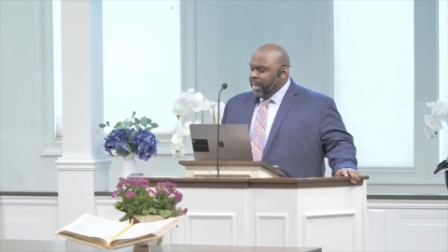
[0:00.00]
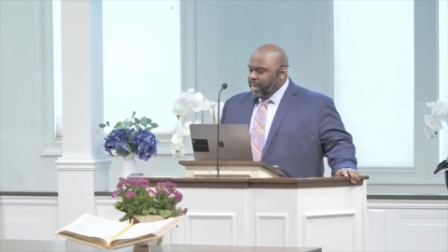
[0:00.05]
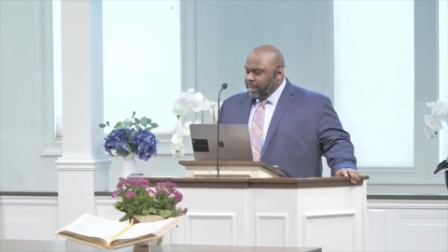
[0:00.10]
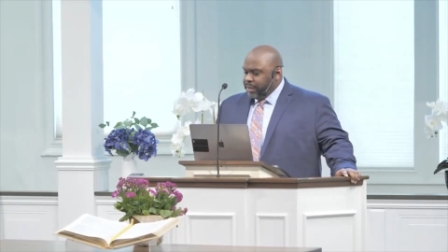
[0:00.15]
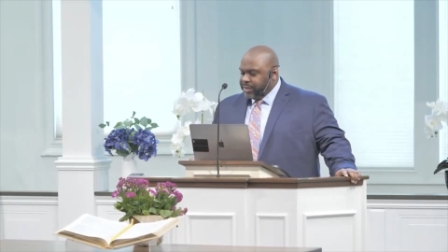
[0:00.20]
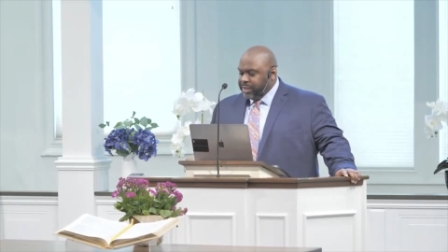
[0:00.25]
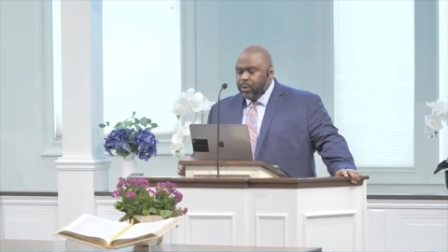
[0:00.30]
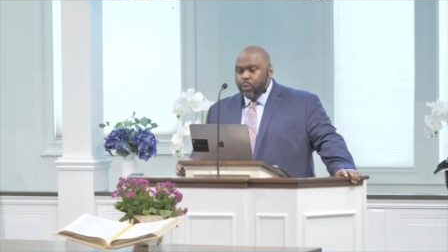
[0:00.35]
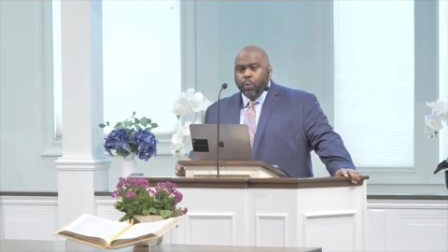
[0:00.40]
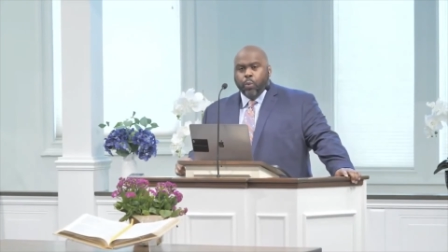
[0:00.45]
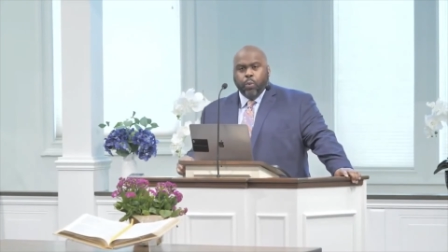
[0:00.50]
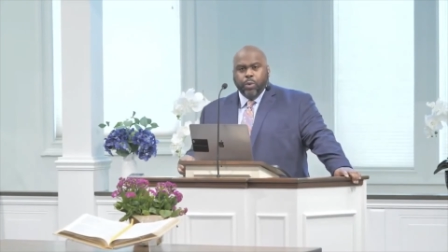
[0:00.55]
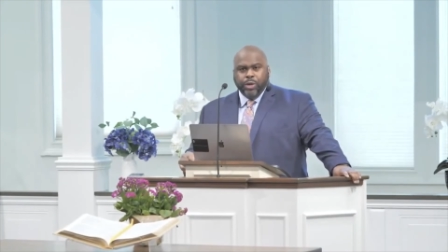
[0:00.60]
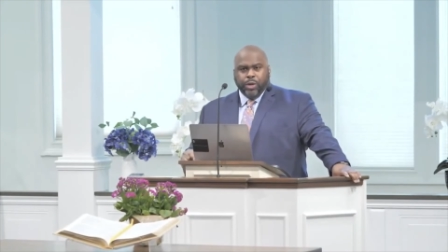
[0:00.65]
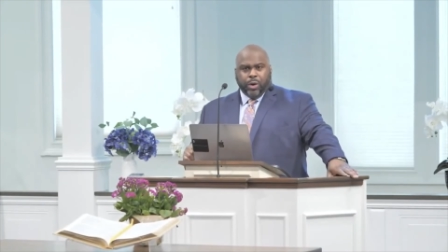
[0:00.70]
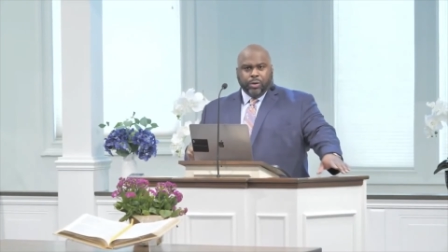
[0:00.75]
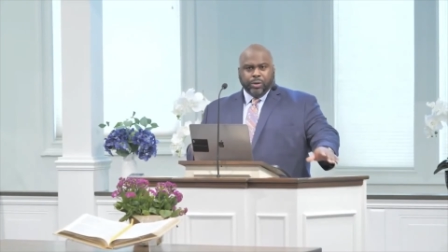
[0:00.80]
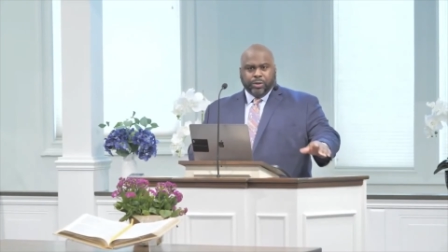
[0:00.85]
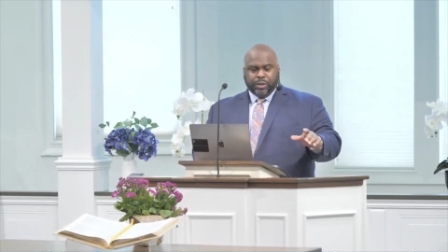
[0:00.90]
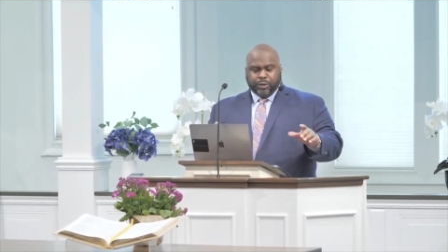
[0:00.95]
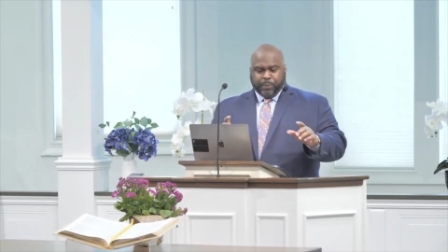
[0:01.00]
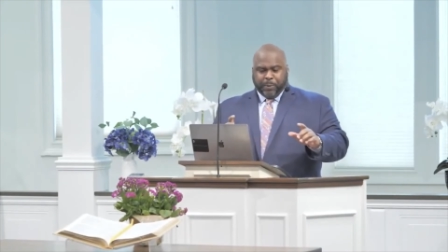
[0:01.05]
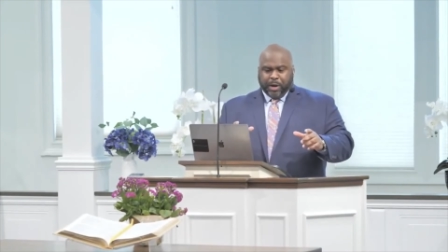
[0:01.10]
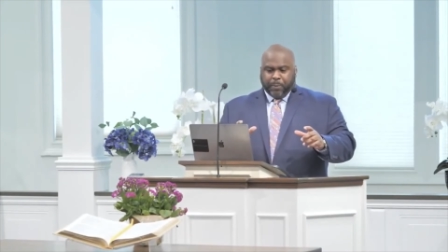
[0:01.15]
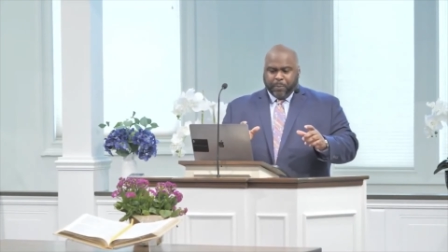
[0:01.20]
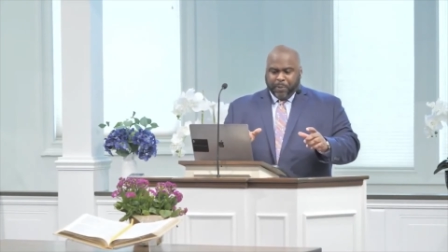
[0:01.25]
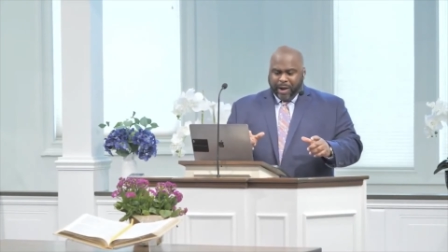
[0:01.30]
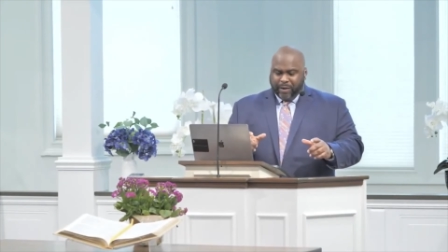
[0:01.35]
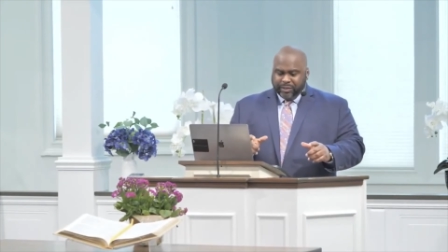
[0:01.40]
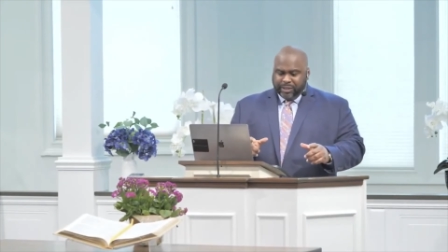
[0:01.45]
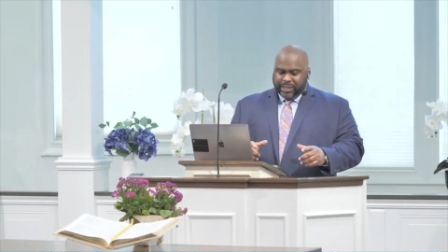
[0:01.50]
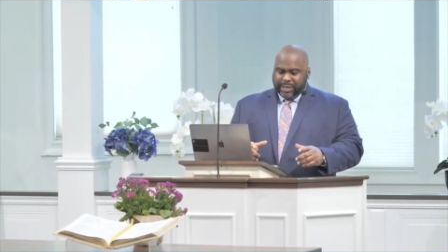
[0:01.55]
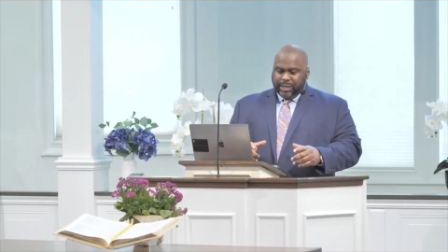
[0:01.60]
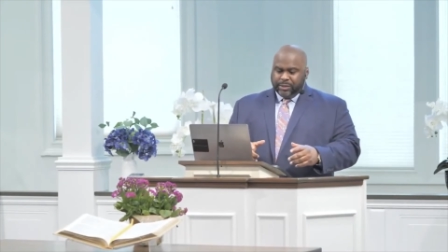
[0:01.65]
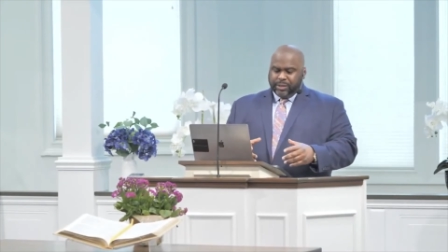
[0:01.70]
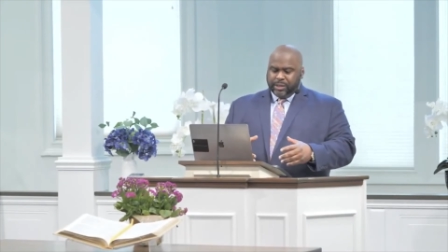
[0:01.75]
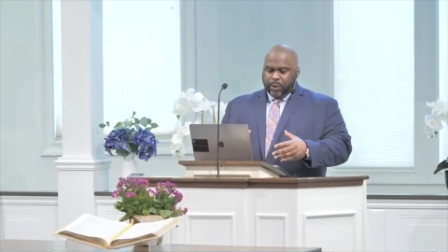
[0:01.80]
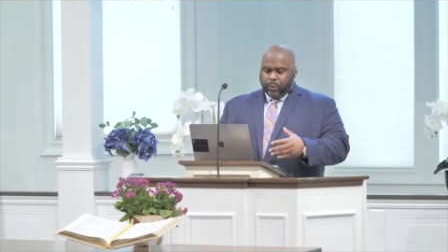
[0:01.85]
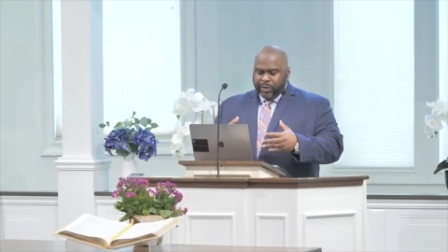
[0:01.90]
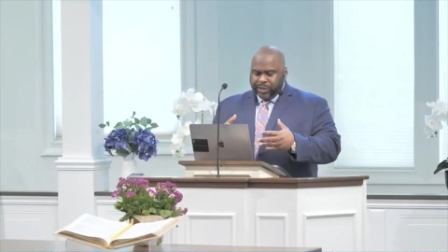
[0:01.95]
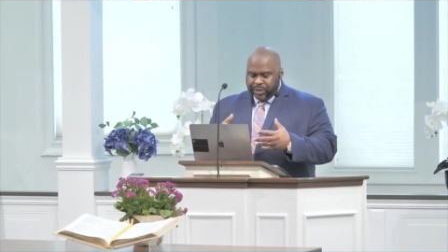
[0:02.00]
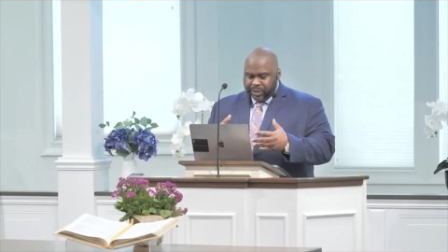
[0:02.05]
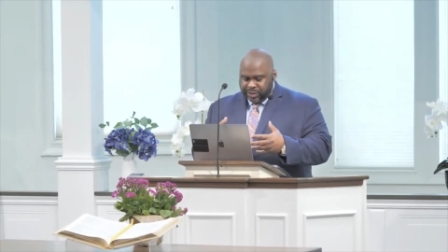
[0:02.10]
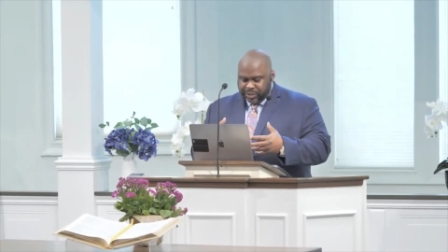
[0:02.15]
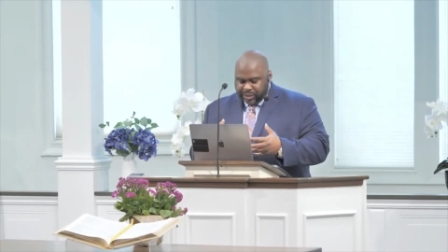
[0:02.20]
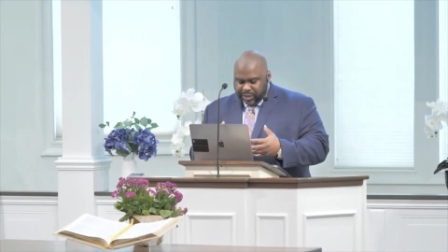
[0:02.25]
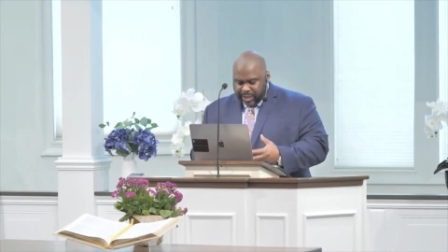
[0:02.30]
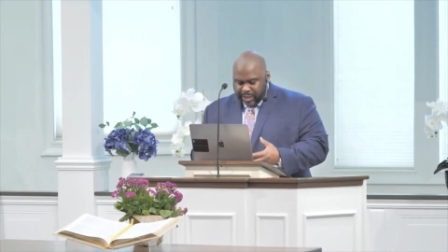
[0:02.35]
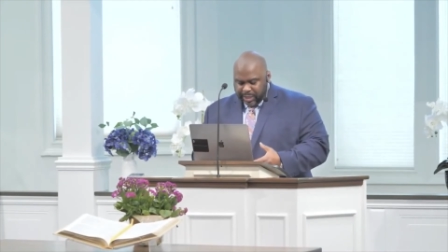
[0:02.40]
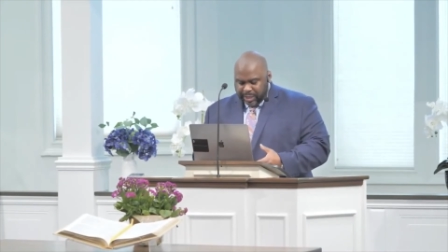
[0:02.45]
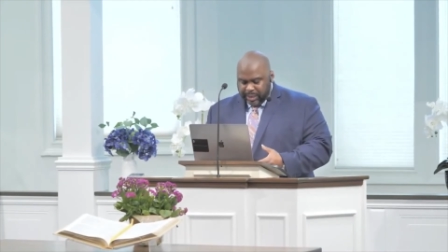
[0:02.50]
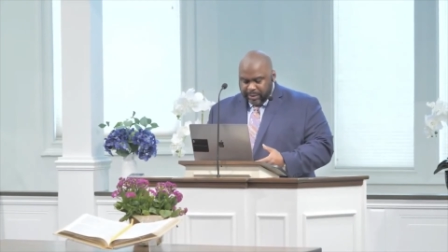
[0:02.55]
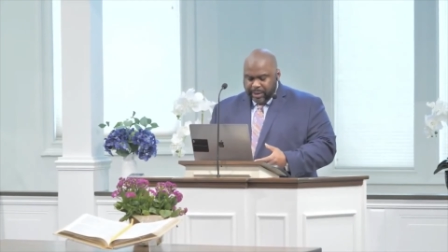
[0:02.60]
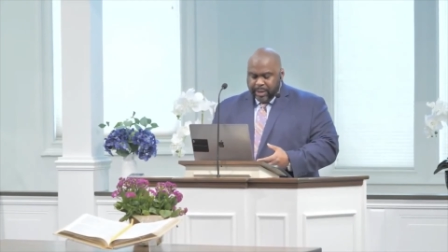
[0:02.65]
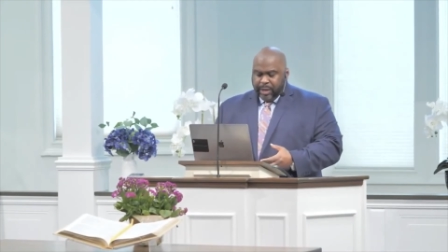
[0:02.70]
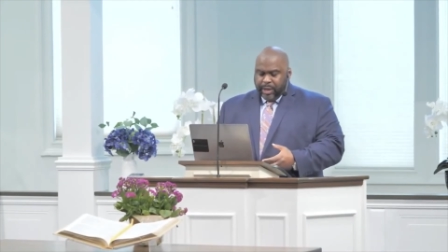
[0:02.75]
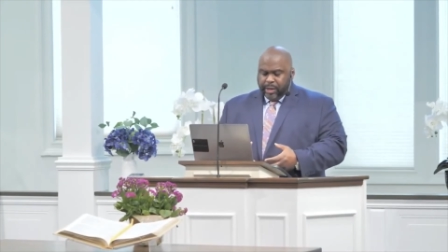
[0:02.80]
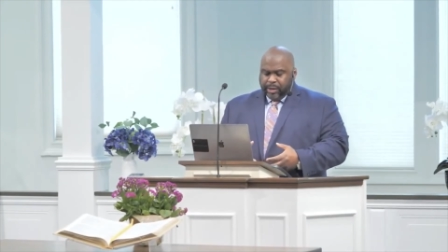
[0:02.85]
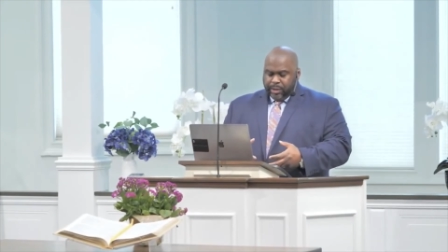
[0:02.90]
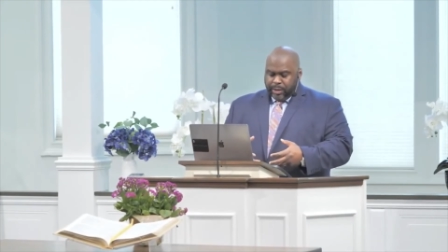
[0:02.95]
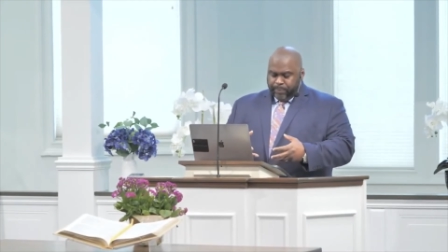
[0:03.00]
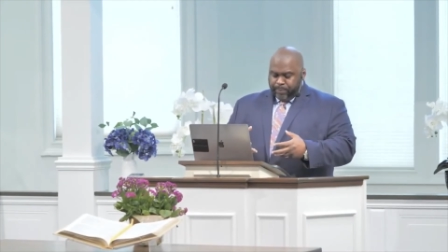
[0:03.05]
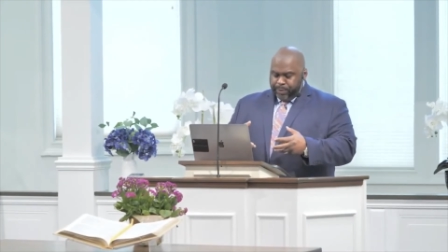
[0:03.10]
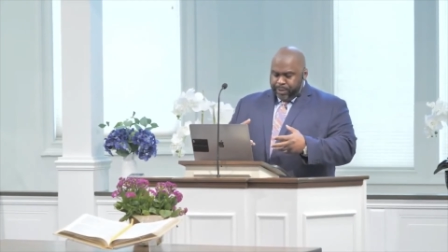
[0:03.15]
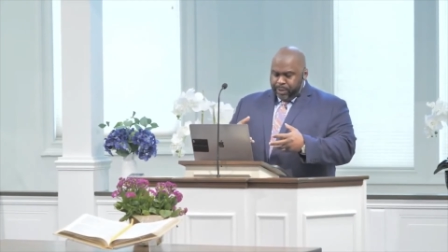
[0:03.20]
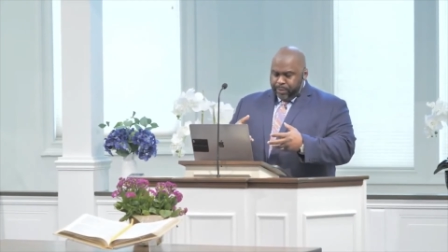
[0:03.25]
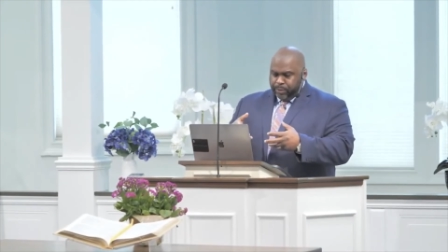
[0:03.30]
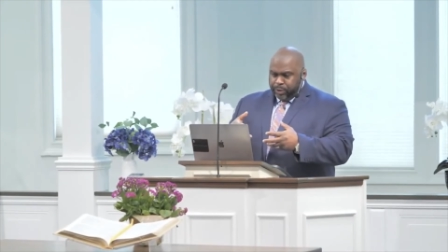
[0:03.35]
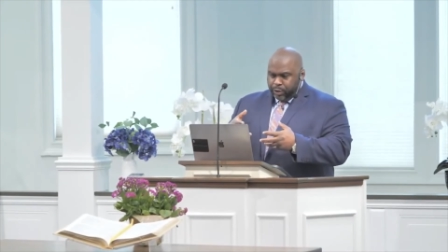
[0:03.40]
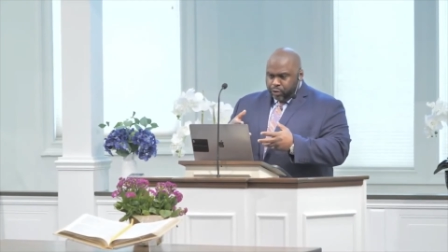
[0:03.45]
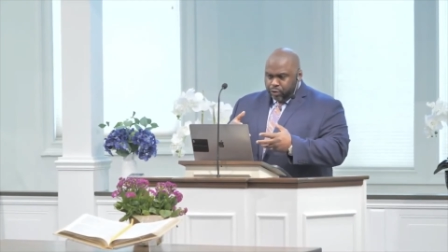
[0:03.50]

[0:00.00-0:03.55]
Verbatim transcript: You see, you know, the spirit of prophecy tells us that we should study the, the, the